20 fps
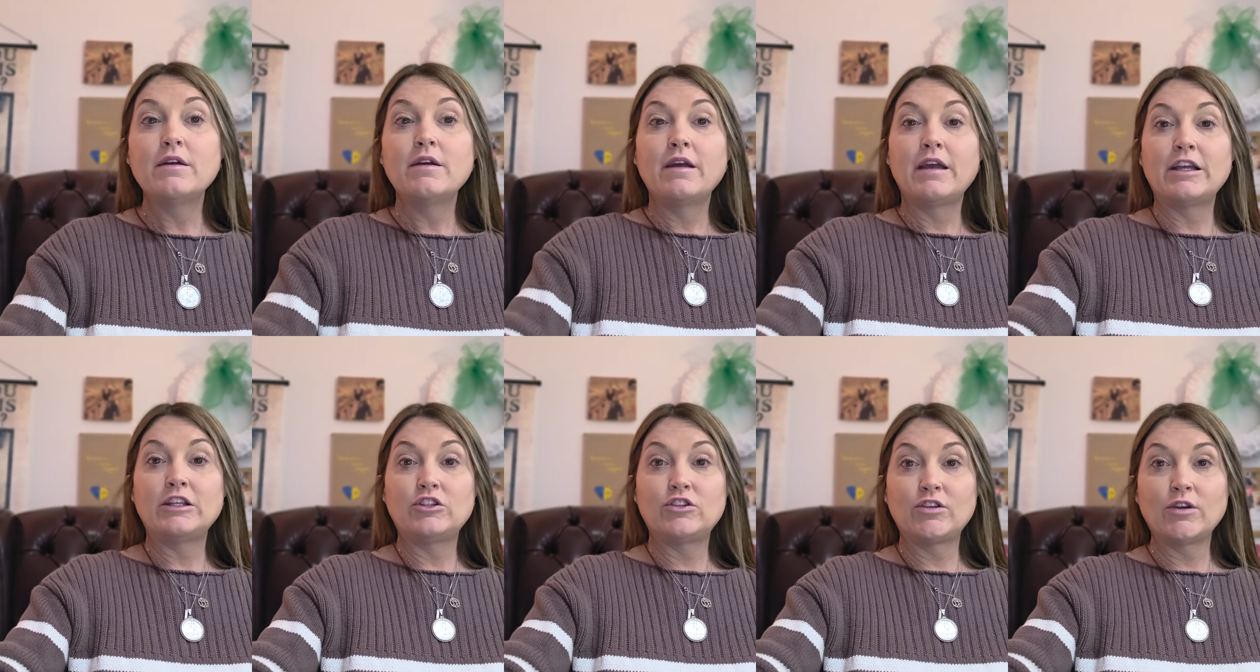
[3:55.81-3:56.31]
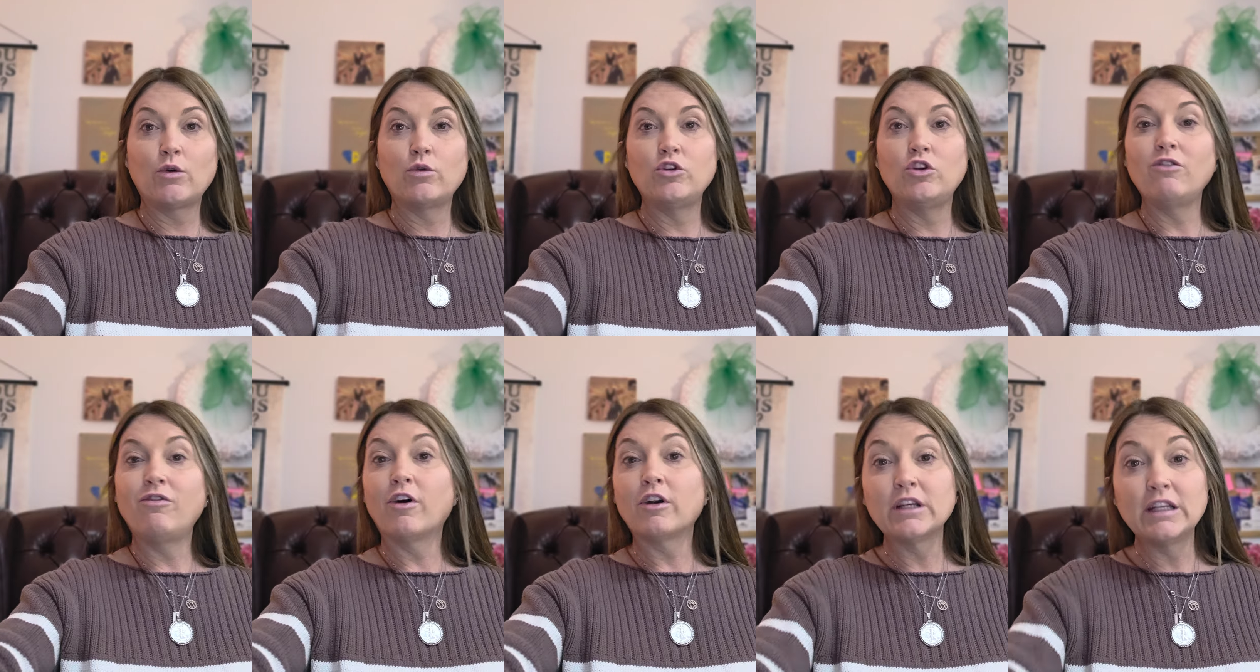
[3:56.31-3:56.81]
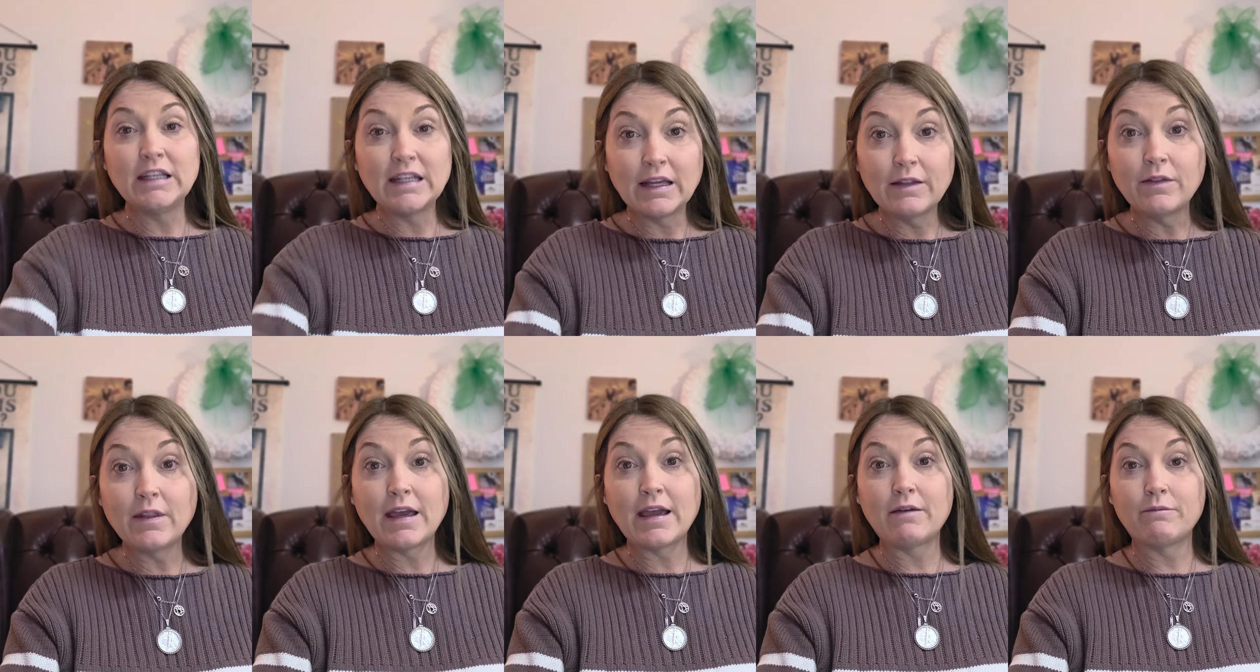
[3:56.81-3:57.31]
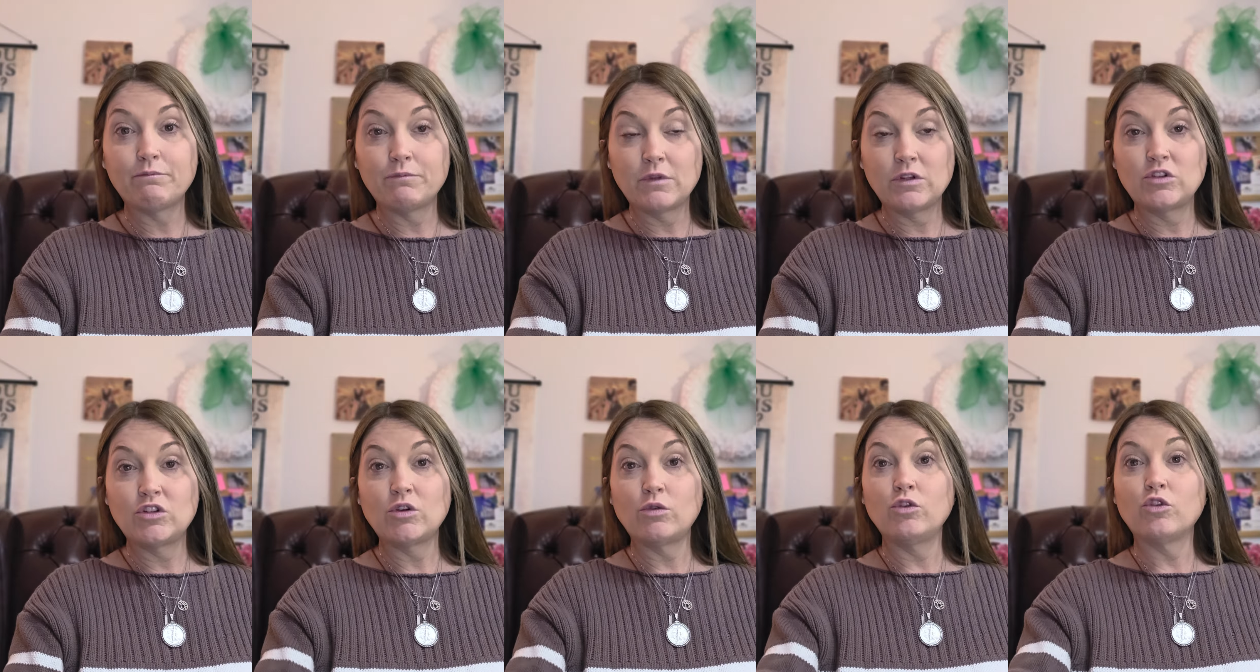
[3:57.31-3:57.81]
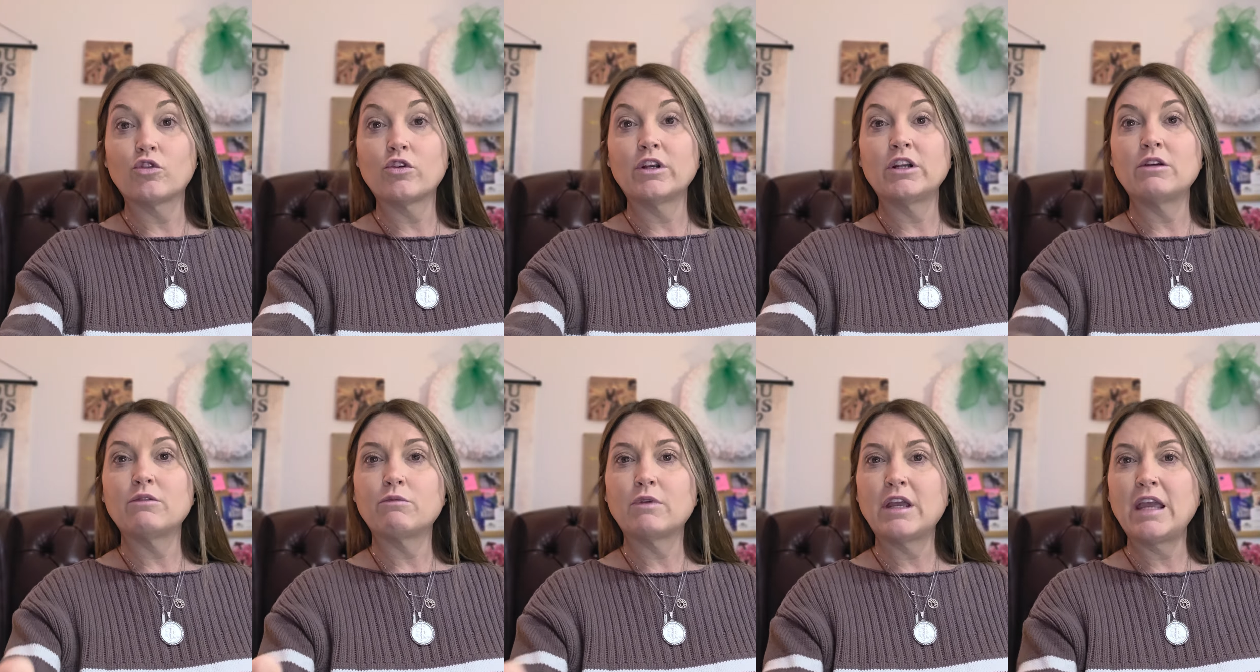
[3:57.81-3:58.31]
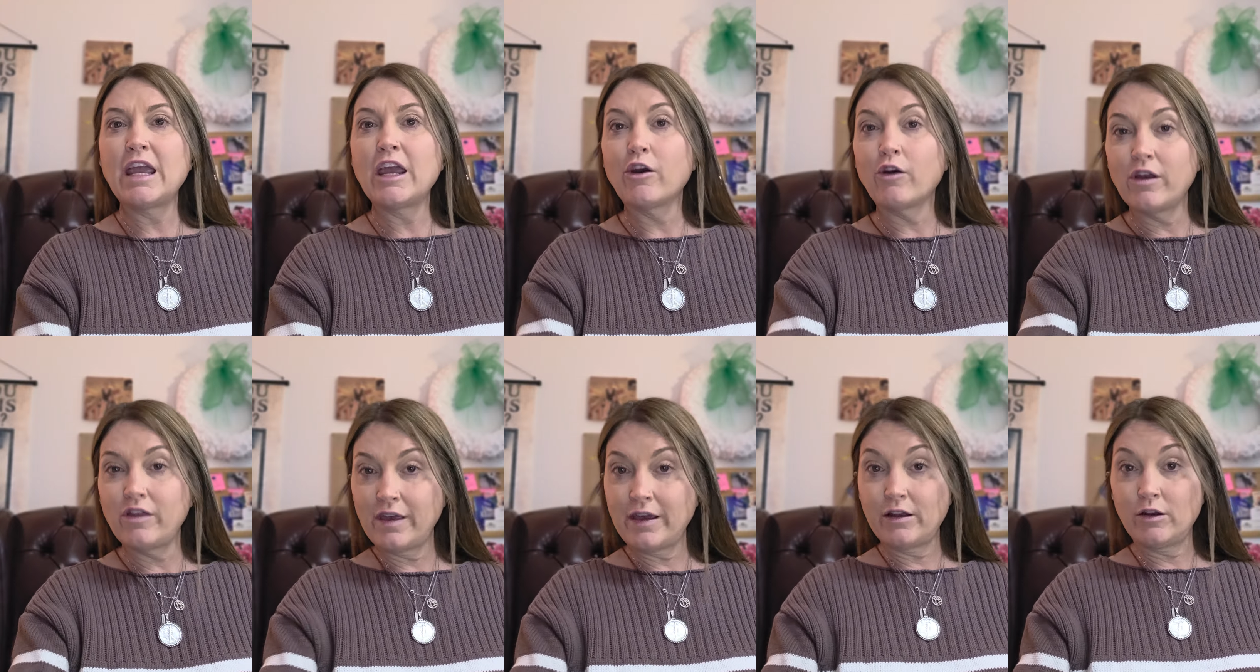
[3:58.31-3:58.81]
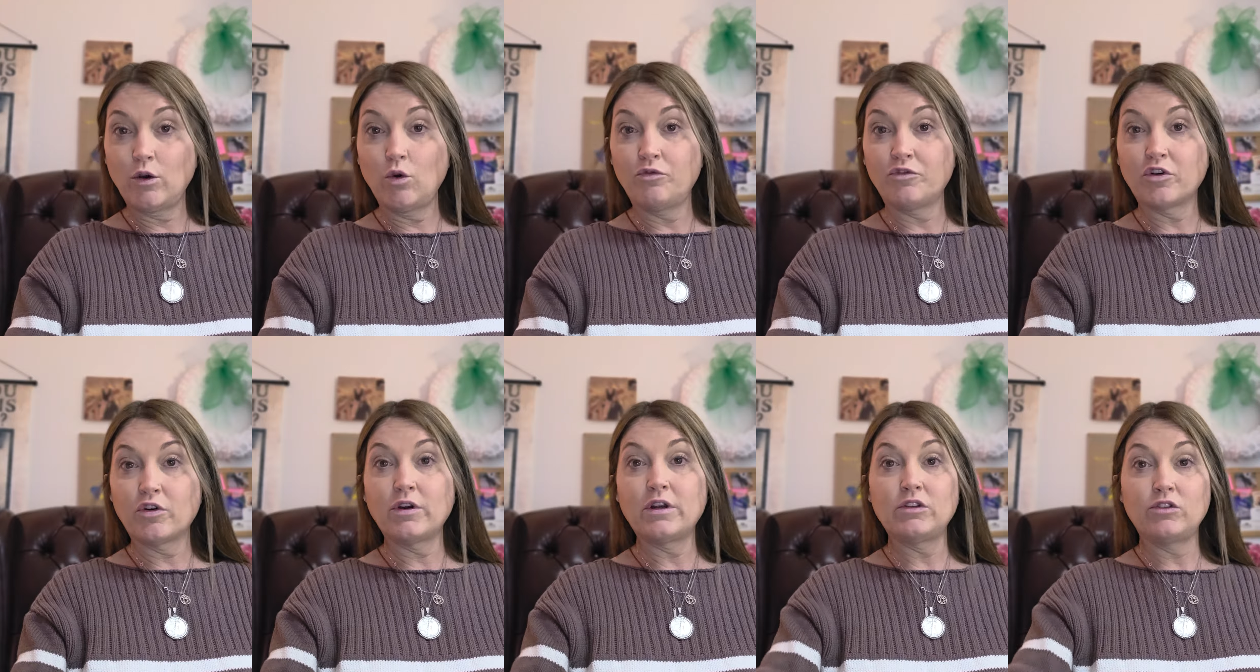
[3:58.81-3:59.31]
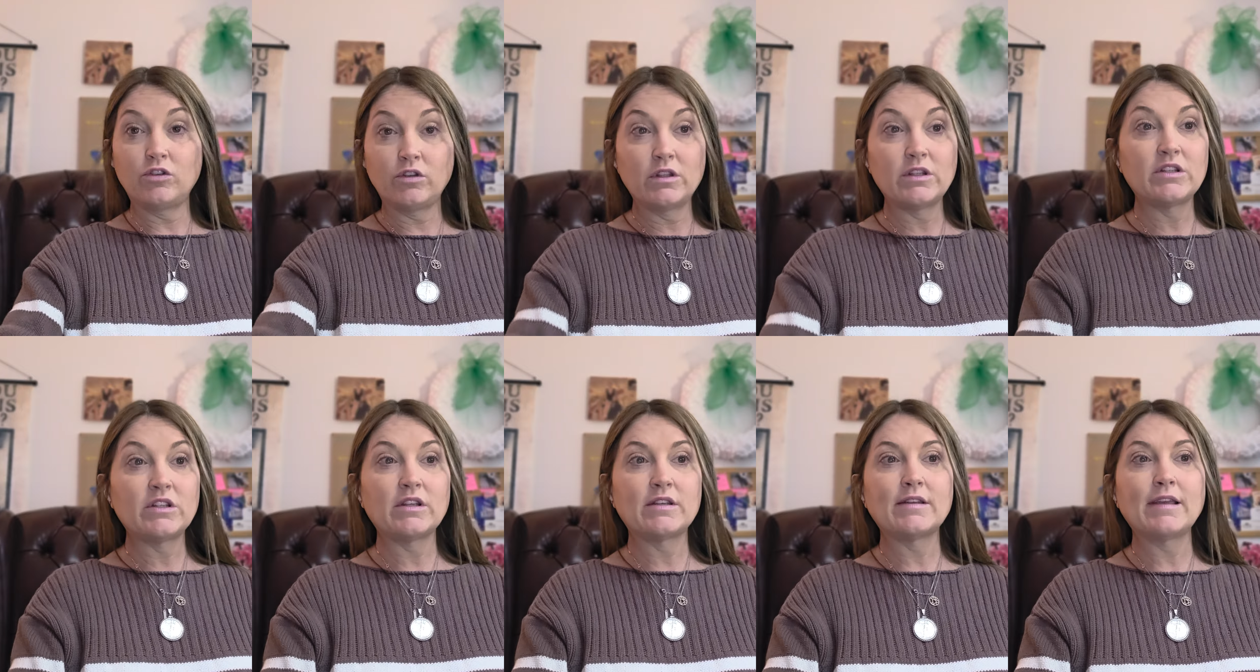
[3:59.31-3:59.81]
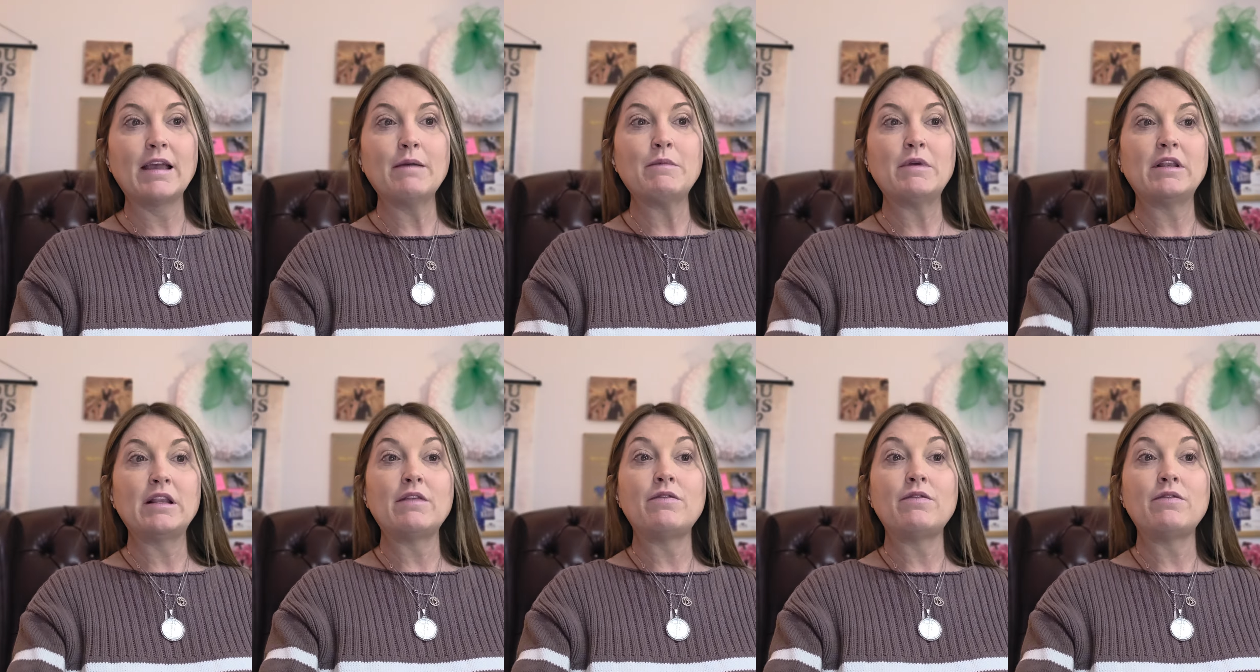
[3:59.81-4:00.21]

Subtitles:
and so you've already done that, and so you're going to carry that over into this assignment,